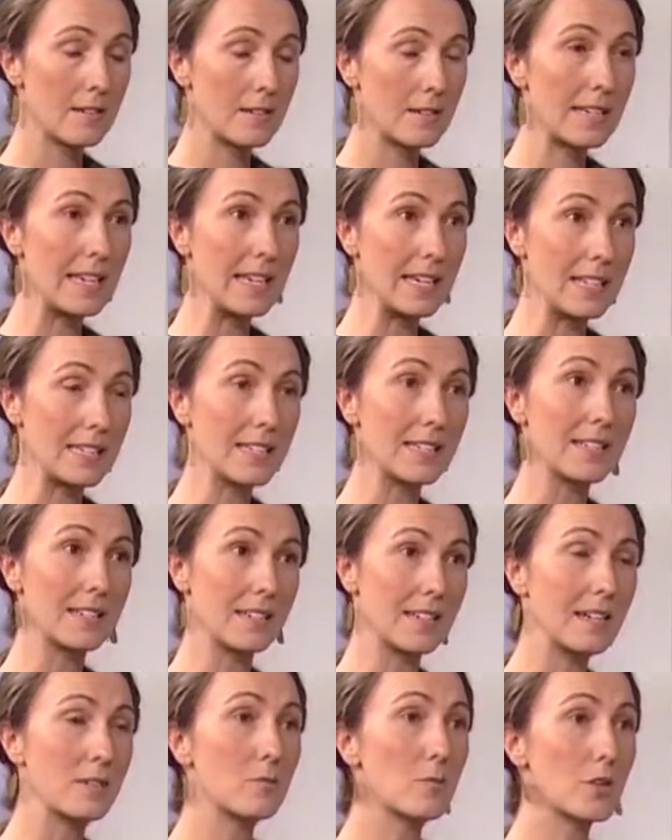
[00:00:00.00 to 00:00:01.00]
kicked
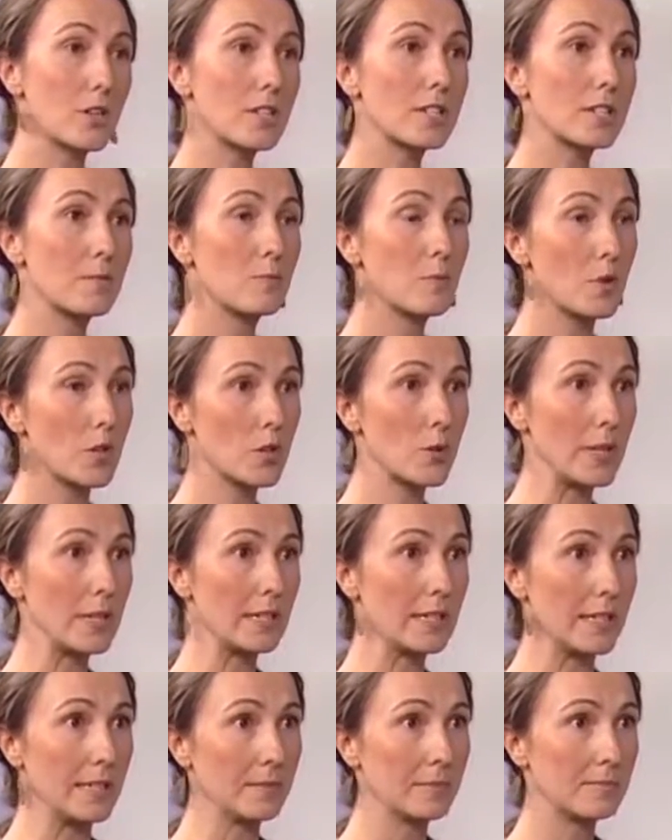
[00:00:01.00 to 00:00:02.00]
in. It worked more
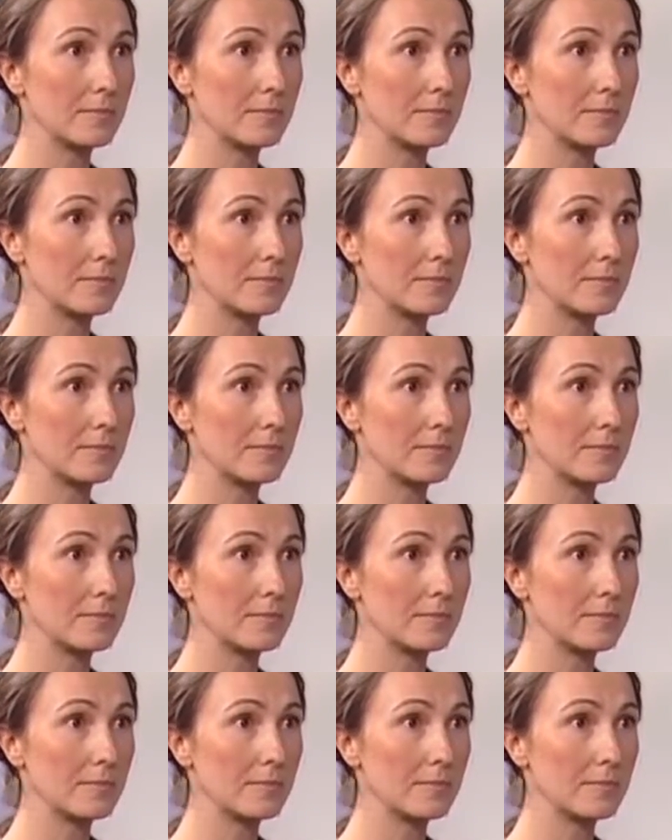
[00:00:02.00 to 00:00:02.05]
quickly.